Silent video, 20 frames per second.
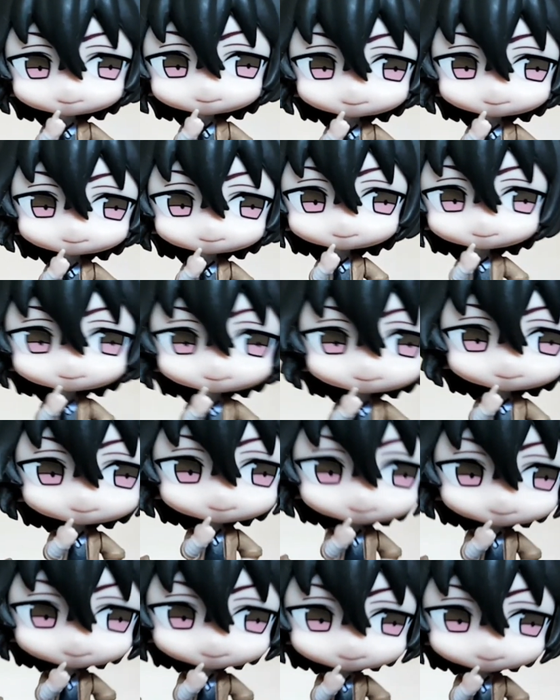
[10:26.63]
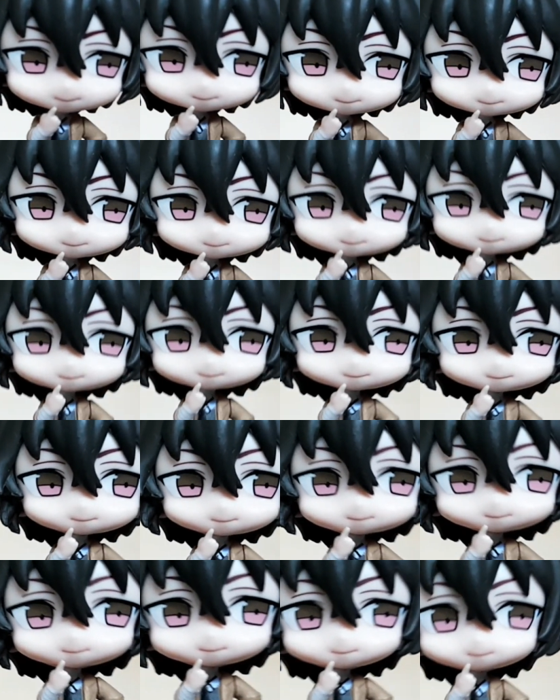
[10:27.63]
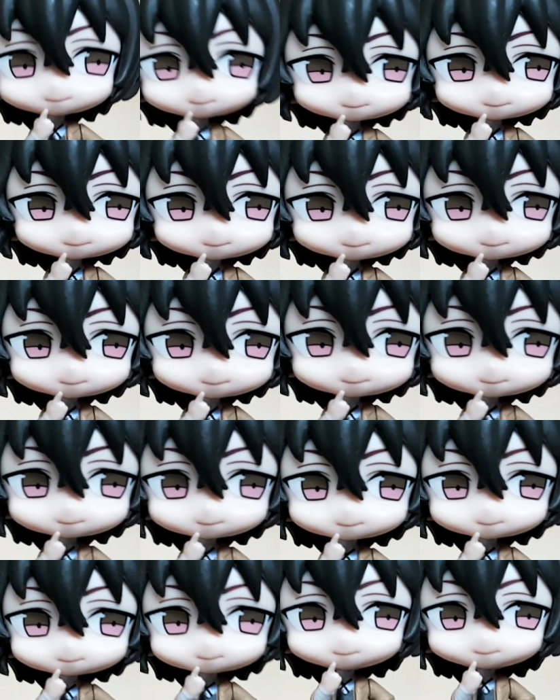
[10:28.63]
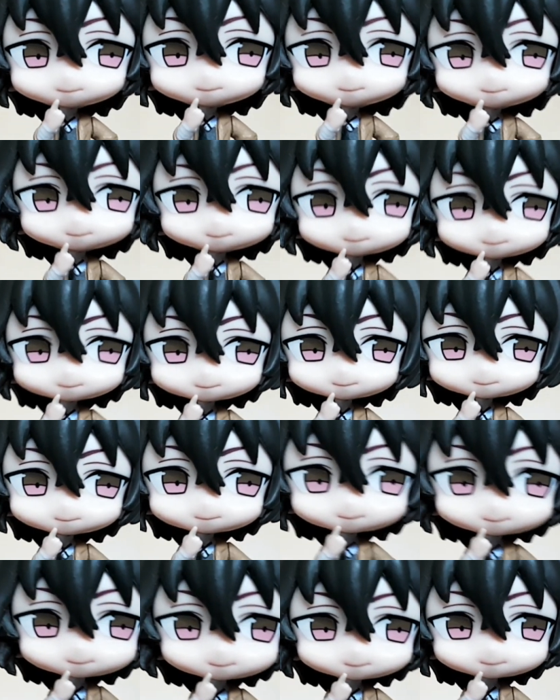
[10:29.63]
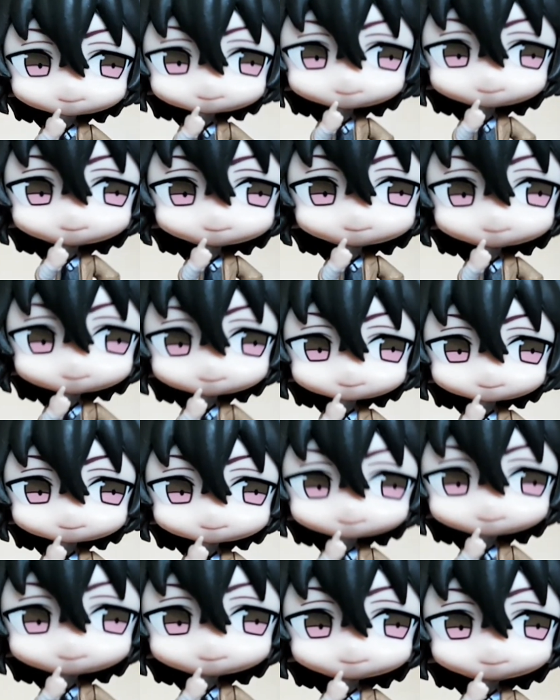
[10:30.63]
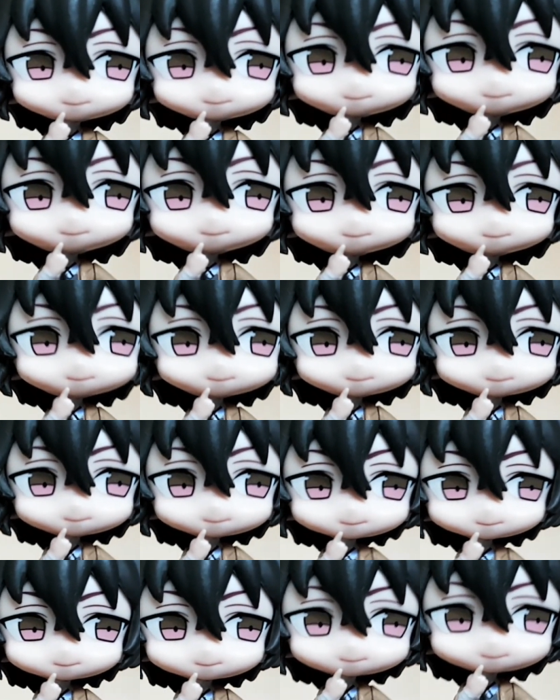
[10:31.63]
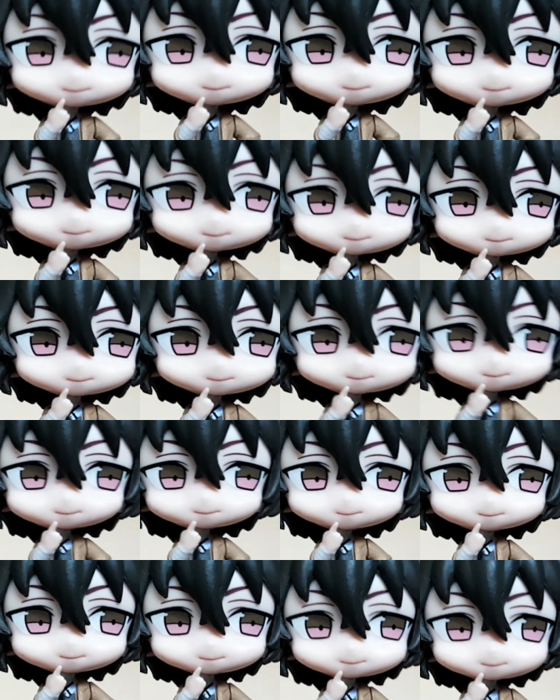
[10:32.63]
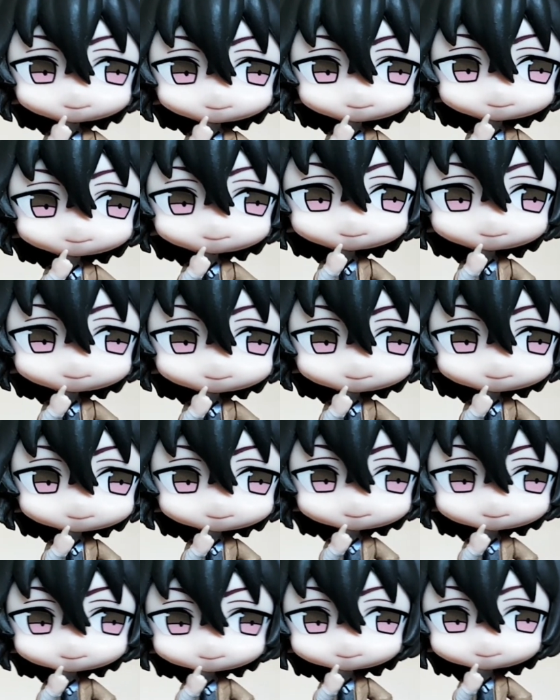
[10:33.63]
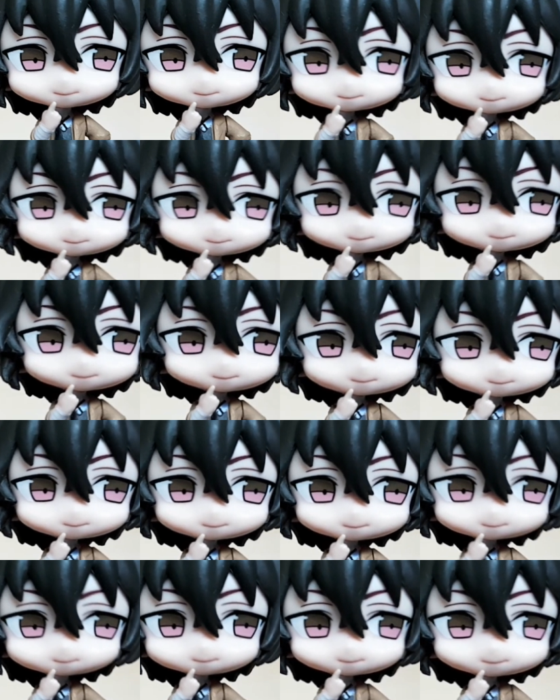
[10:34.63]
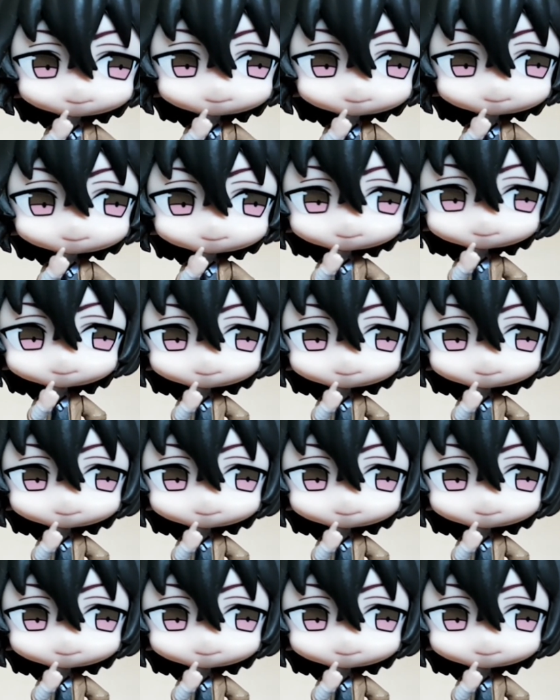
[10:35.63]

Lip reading: what PenLab has is a balance of all genres and all styles. Pero generally the